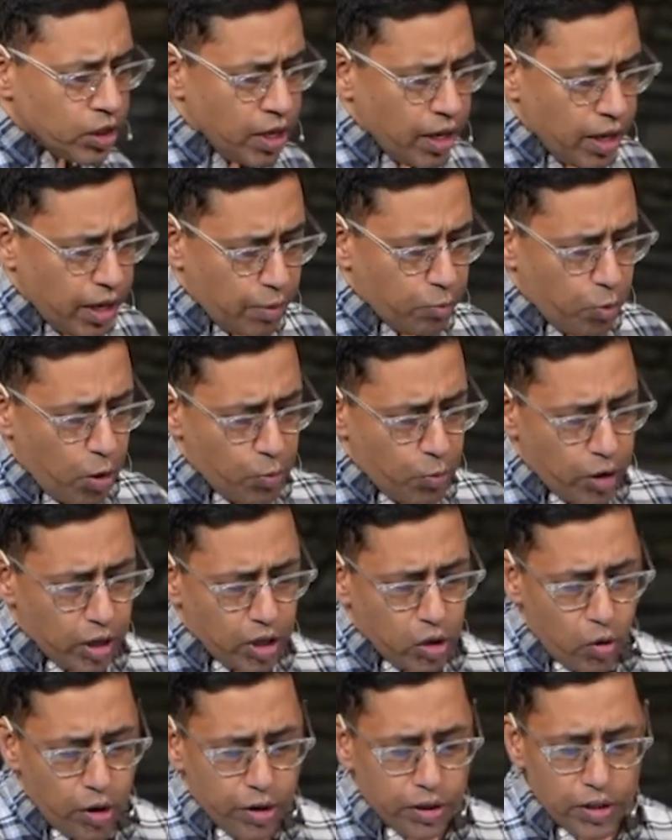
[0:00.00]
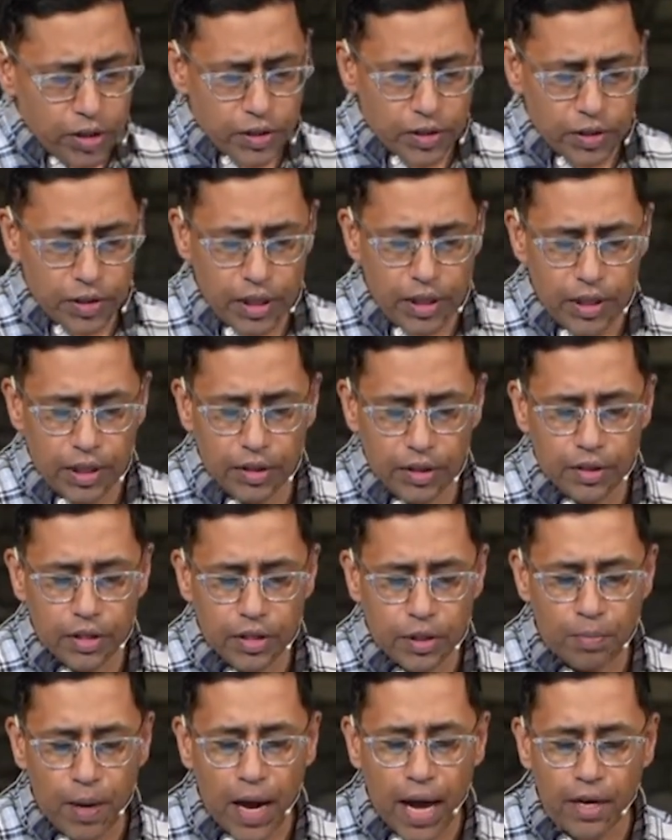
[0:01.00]
And what we're going to see in this
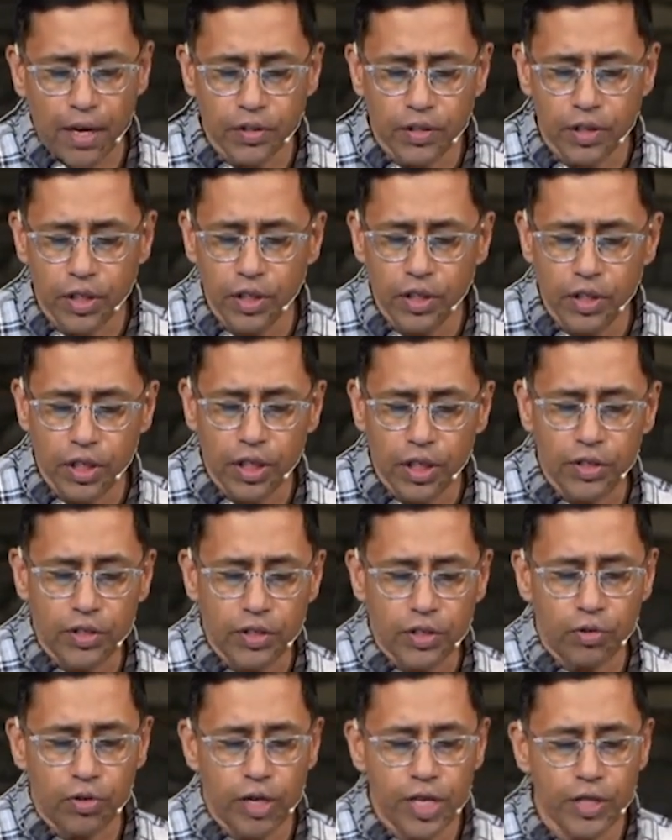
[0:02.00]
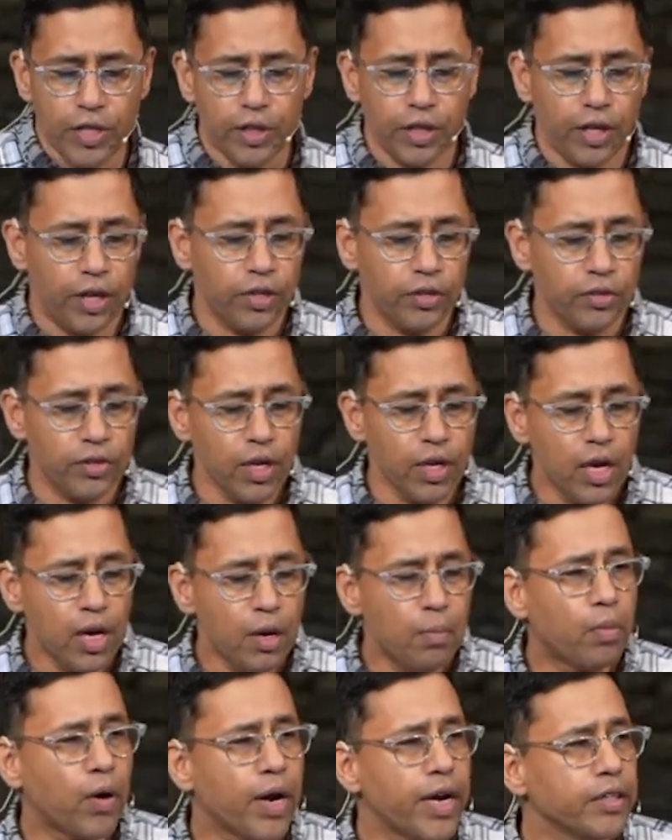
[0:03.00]
passage is three things
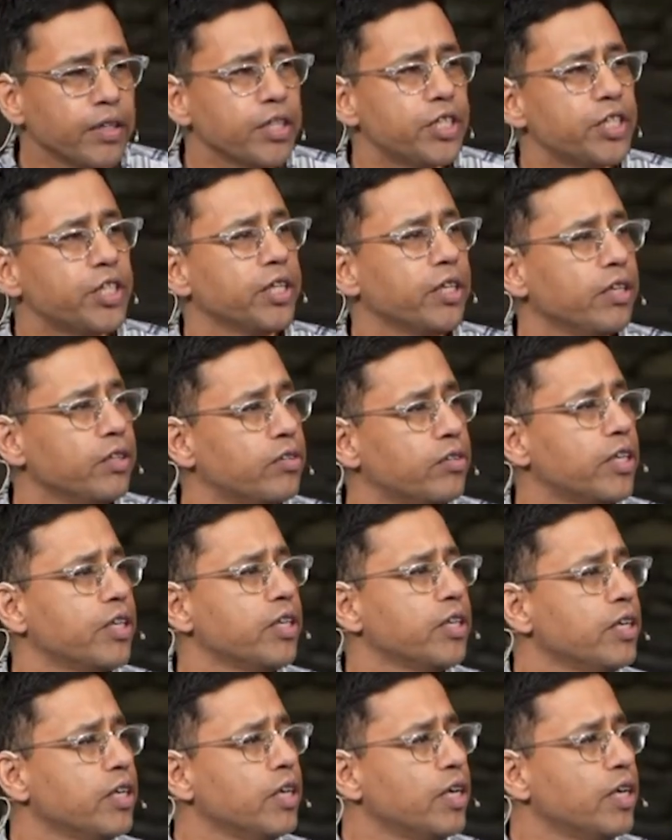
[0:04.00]
bring the children,